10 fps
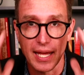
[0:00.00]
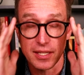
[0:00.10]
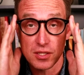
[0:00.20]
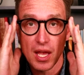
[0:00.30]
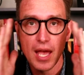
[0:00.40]

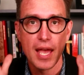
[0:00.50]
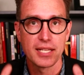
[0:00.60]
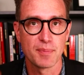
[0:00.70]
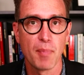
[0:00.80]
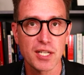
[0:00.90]
It's
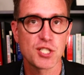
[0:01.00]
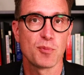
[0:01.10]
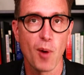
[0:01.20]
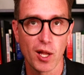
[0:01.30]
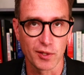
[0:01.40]
much
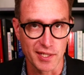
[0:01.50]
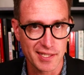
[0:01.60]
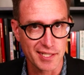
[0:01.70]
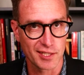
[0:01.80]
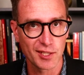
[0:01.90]
smaller. It's
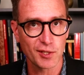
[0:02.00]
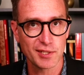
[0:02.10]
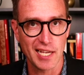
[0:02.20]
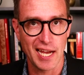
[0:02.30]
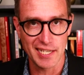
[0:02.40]
this little
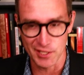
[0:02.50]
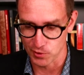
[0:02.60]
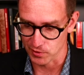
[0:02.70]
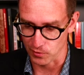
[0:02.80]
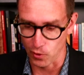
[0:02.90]
tiny sort
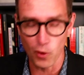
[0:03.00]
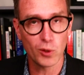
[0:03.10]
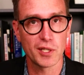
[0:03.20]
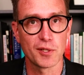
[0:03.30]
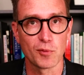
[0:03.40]
of hole
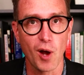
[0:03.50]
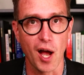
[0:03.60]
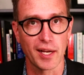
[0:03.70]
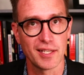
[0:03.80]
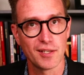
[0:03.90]
in the
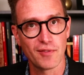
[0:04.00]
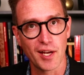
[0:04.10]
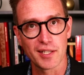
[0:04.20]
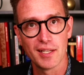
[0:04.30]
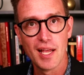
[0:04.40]
rock, and you've got
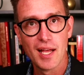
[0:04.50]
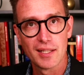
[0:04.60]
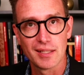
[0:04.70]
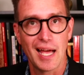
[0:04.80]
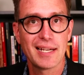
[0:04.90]
to
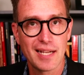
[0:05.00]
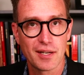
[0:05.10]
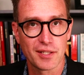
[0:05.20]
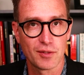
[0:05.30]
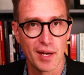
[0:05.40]
lie down on
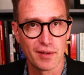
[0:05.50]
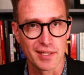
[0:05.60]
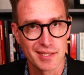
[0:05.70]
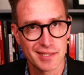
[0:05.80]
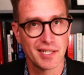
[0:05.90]
the ground and
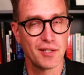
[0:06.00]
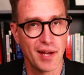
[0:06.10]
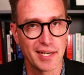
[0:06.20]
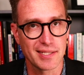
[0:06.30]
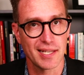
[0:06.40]
stick your
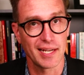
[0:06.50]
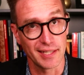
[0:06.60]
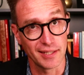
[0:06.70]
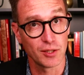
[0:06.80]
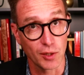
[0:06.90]
head inside it
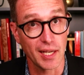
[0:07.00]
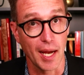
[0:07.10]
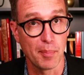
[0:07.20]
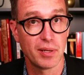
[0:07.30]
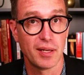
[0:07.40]
and look
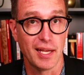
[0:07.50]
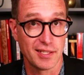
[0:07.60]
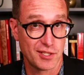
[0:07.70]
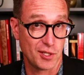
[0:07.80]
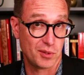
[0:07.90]
up. And
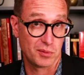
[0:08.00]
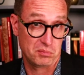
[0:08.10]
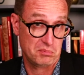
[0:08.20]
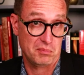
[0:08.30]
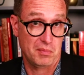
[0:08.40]
so
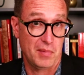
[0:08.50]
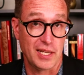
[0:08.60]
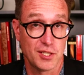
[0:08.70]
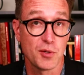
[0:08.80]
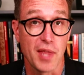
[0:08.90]
I
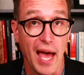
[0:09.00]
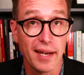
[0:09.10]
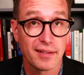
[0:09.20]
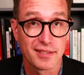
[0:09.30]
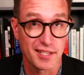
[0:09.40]
do
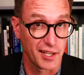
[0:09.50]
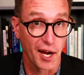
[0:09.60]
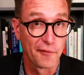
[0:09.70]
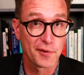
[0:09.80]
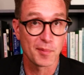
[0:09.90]
that. It's
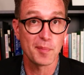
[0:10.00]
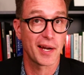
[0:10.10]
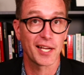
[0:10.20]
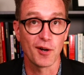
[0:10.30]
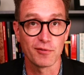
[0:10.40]
uncomfortable, but I
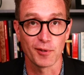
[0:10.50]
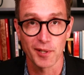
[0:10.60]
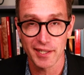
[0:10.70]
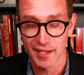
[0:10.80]
go for it.